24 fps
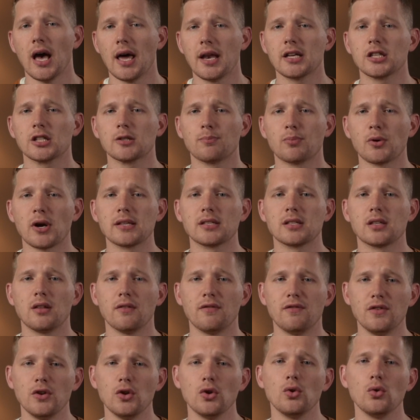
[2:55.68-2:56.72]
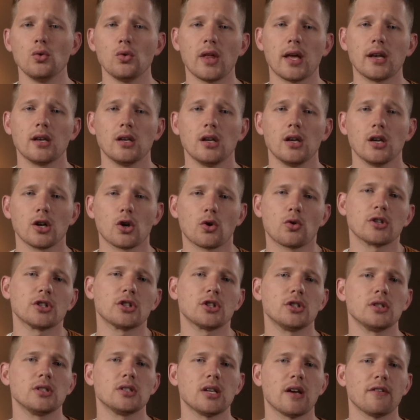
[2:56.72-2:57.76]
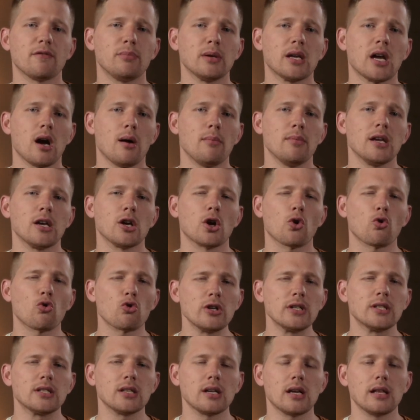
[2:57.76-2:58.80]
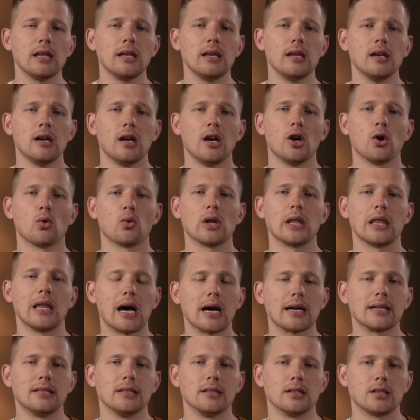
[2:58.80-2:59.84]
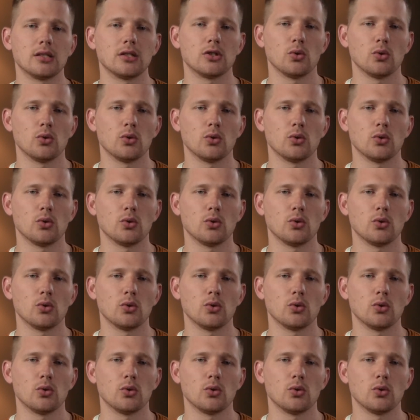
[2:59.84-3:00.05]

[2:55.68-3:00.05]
and expressed the view that Christians have become increasingly reluctant